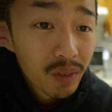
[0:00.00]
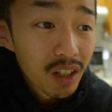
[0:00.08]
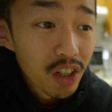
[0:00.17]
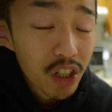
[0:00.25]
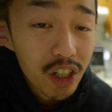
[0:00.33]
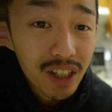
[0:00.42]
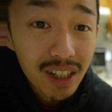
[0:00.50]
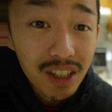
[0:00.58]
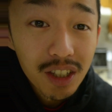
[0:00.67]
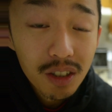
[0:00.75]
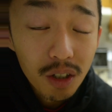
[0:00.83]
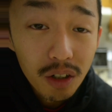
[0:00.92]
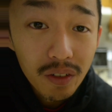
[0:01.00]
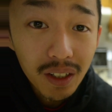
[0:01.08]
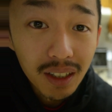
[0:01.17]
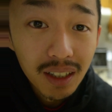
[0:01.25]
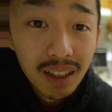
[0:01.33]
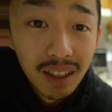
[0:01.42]
she is
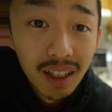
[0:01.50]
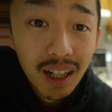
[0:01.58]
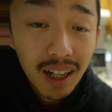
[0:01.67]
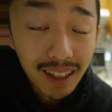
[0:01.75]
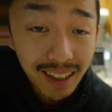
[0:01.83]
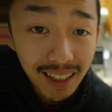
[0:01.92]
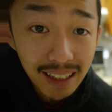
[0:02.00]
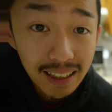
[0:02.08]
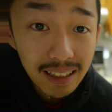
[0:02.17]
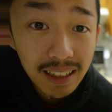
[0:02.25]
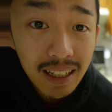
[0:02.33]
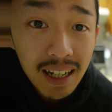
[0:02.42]
serving a king.